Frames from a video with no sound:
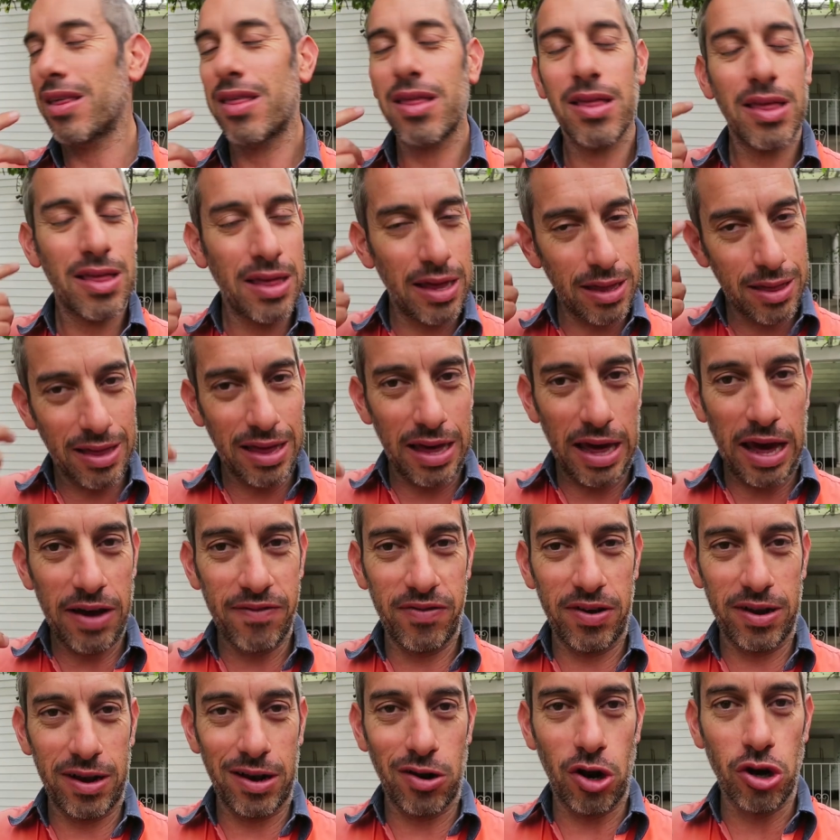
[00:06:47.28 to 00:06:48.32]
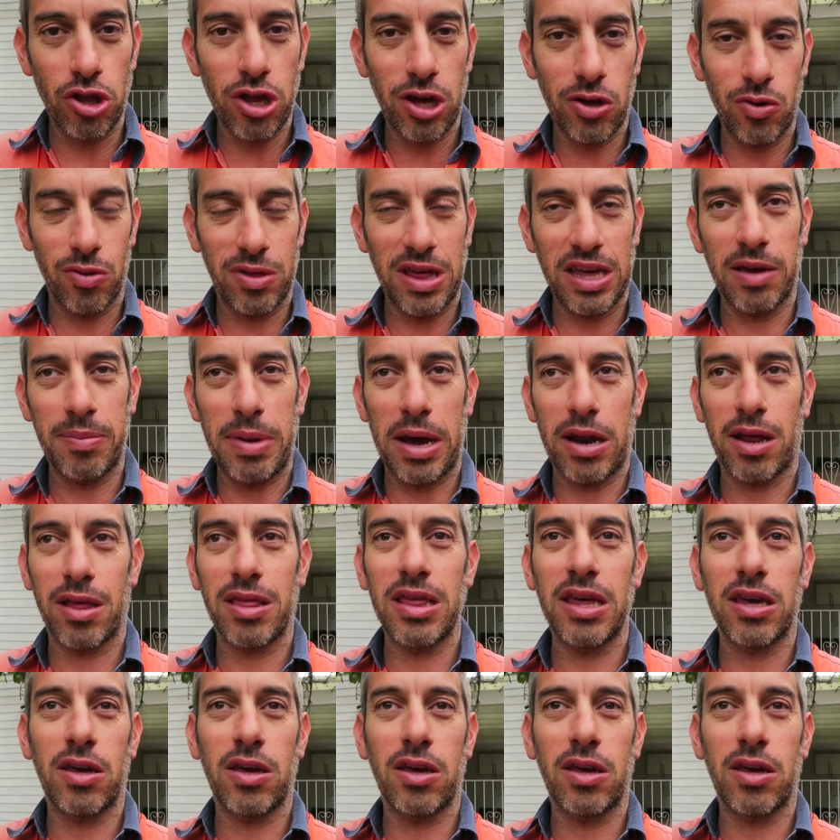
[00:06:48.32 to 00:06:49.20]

just, just have a logical think about it.